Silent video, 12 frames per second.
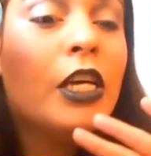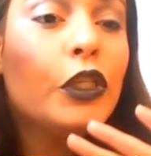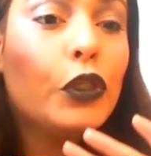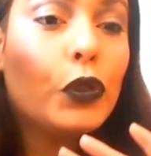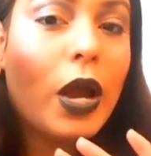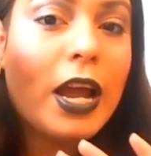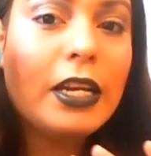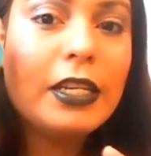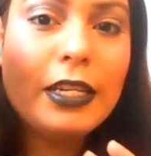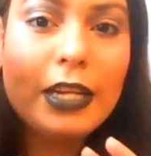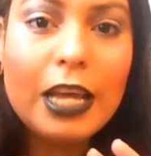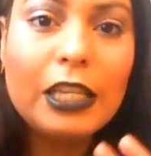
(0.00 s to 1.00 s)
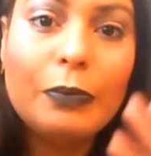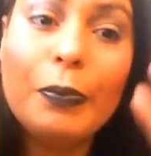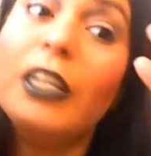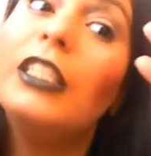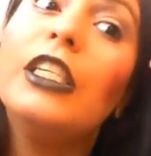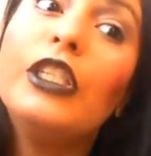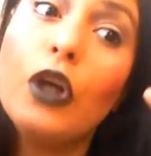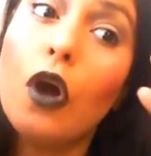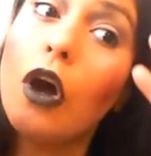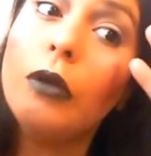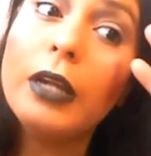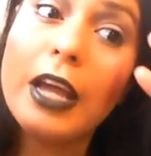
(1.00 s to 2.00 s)
trying this versus your
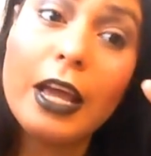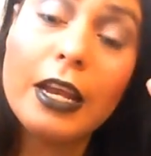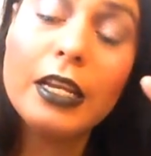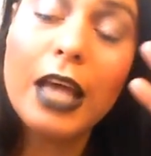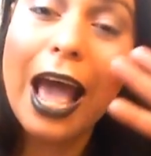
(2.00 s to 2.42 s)
own hand